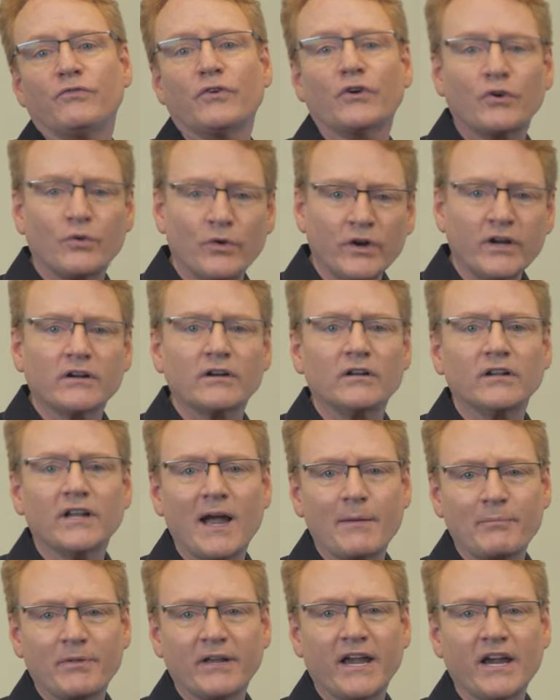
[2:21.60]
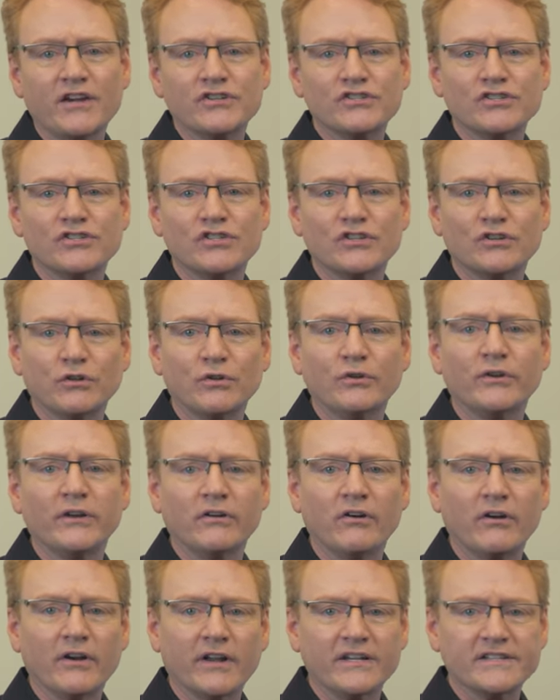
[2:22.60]
For critical applications, including
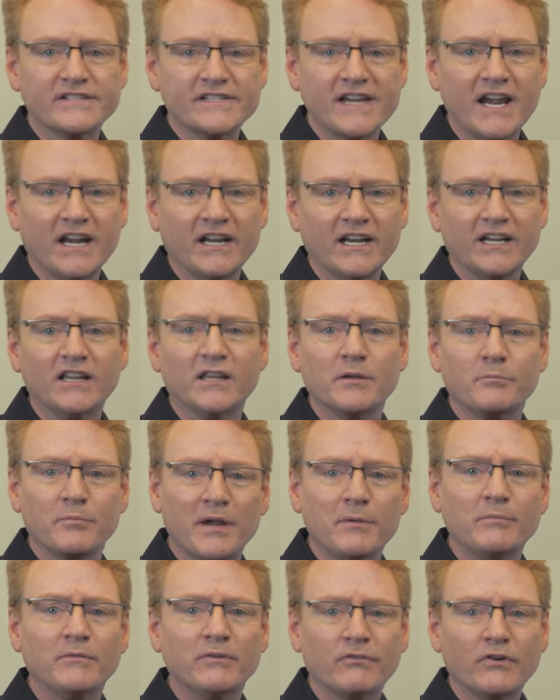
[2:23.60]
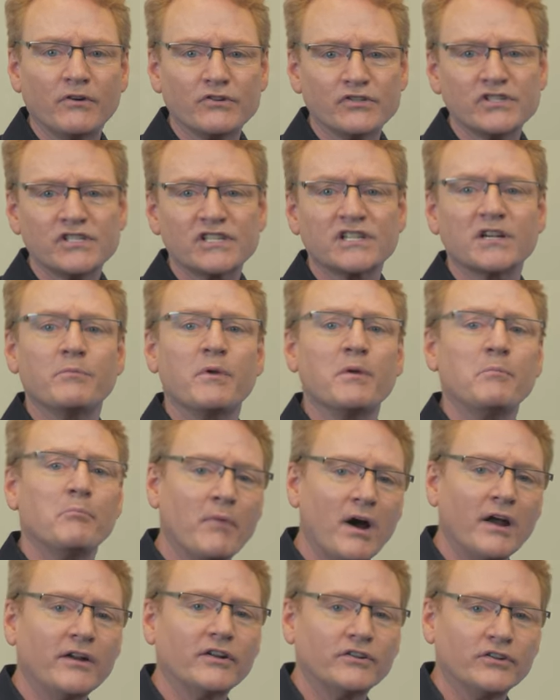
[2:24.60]
audience scanning, the beam divergence can be
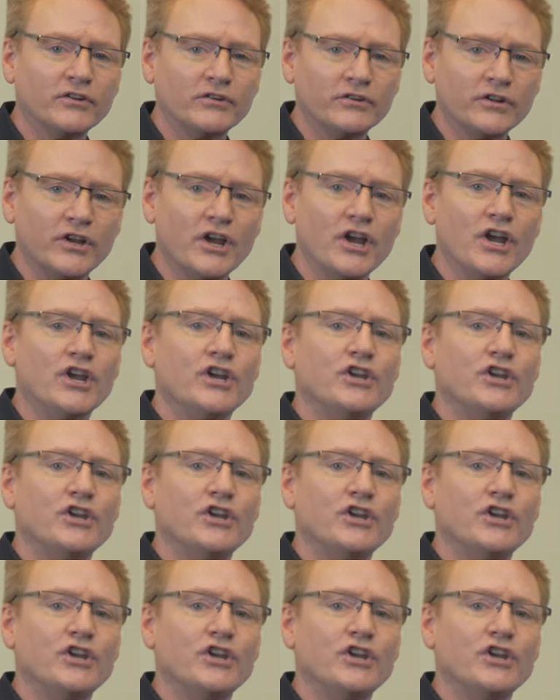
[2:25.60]
monitored